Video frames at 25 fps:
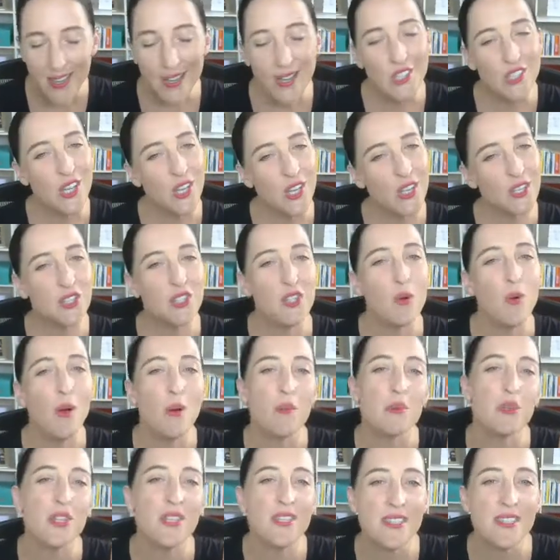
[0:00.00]
She has 2
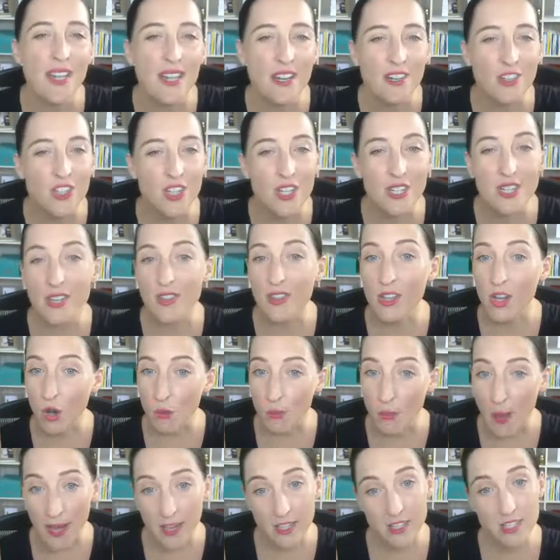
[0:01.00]
options then. She can either go
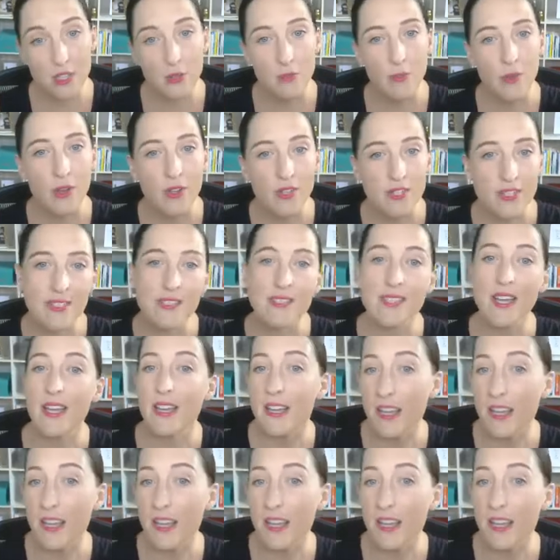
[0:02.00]
back to the person and say,